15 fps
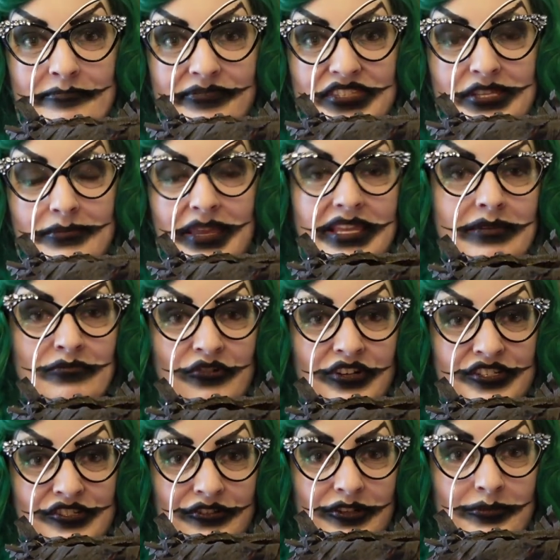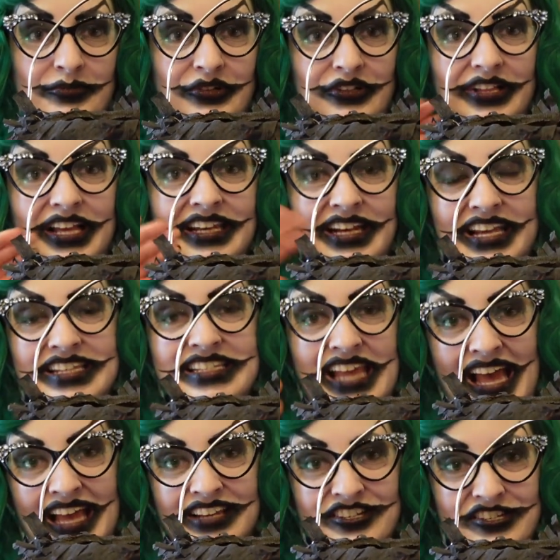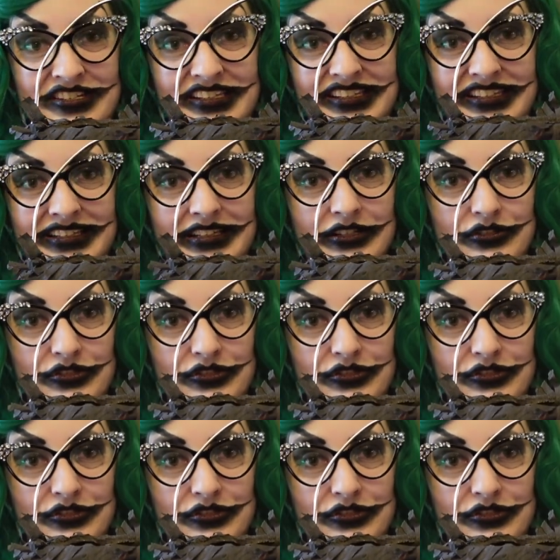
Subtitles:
to make it more durable. And I attached it